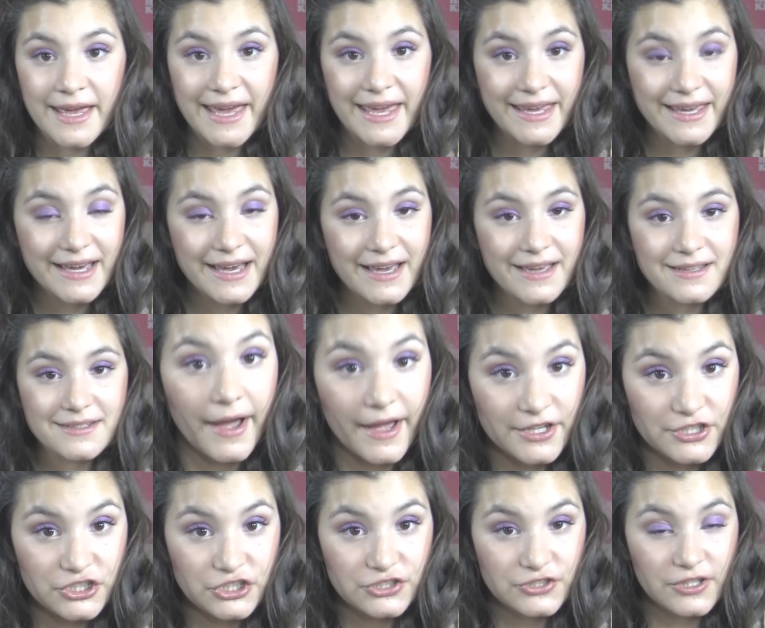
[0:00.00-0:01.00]
Hey guys,
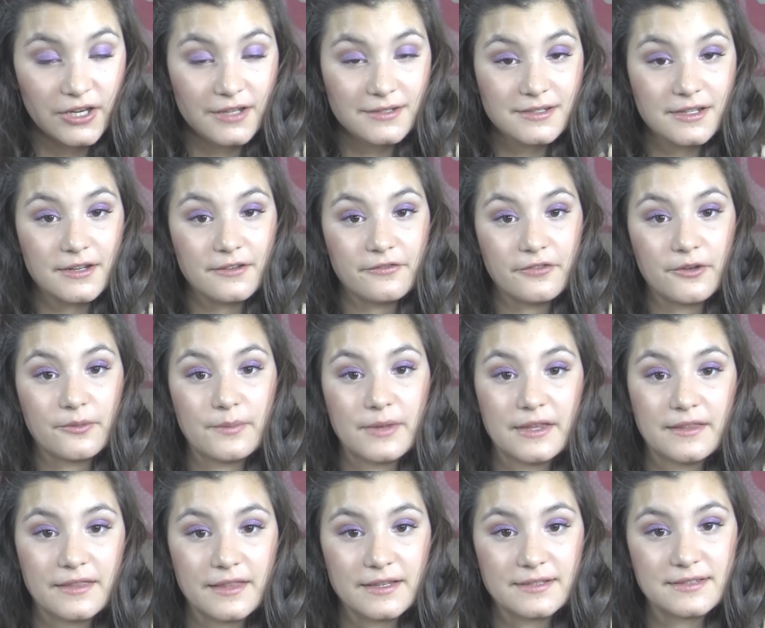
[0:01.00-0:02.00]
I just got done
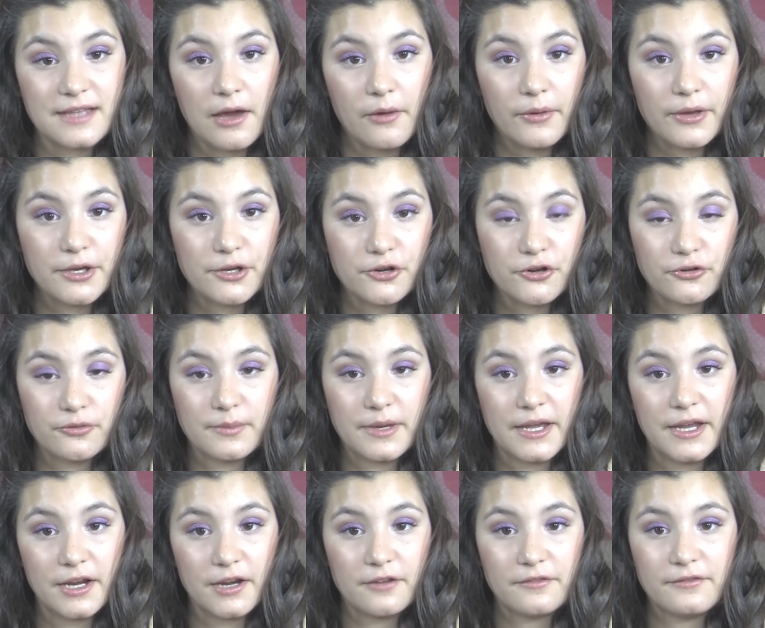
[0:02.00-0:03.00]
filming this how I curl
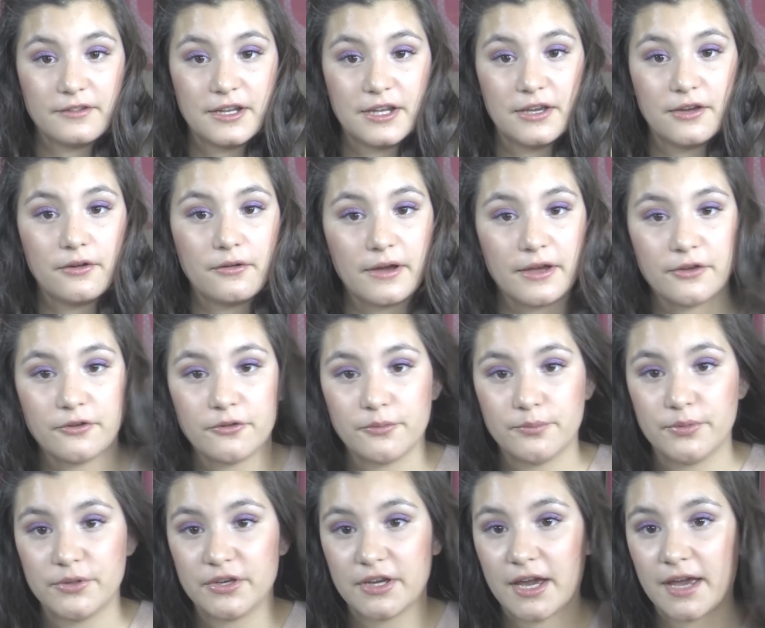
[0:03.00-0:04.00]
my hair video. I
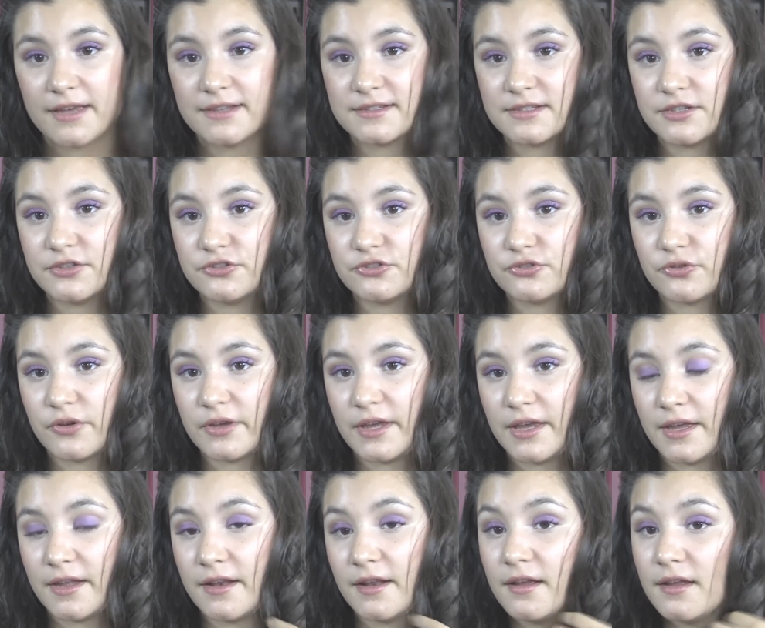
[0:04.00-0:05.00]
hope you guys enjoy
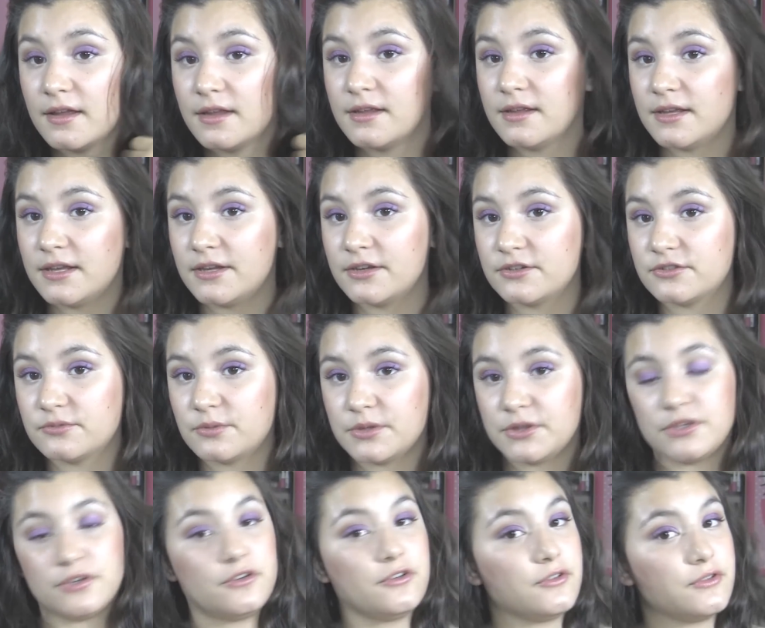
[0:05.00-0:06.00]
it. Here's
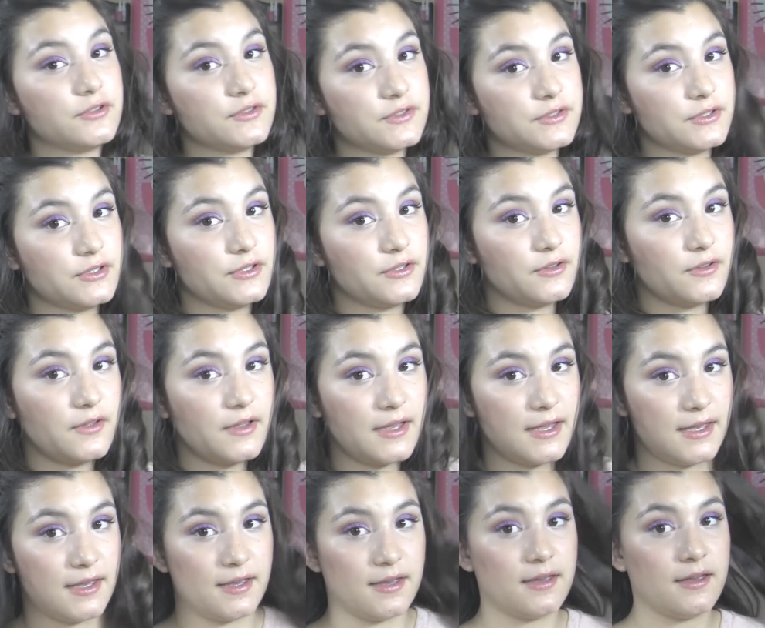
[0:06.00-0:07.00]
what the curls look
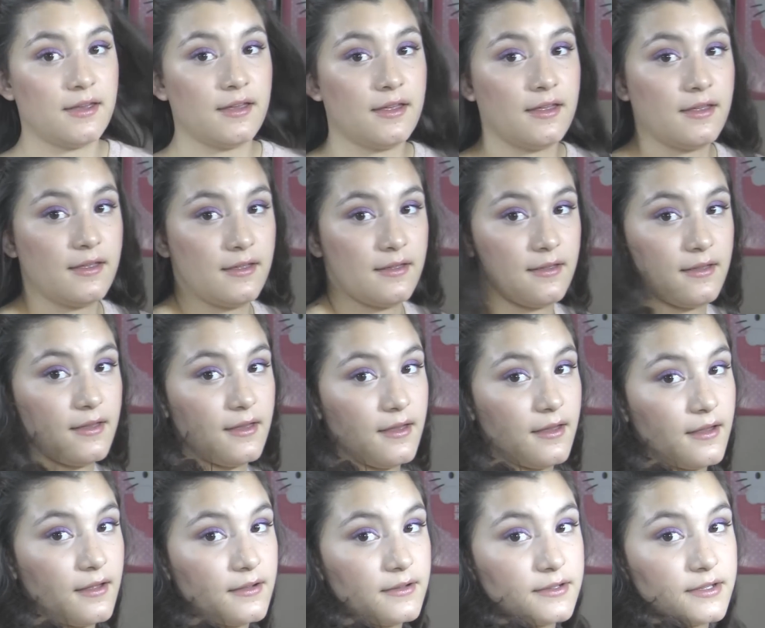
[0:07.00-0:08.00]
like,
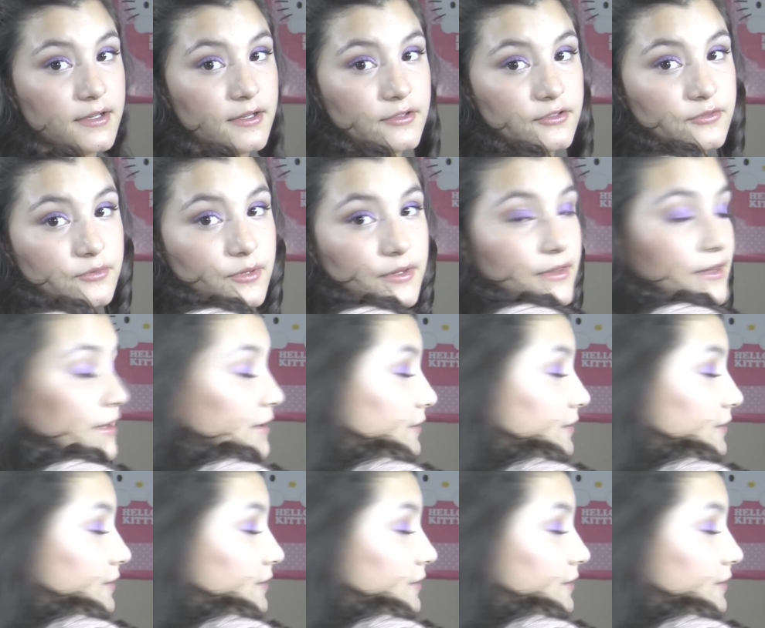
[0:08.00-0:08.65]
and here's what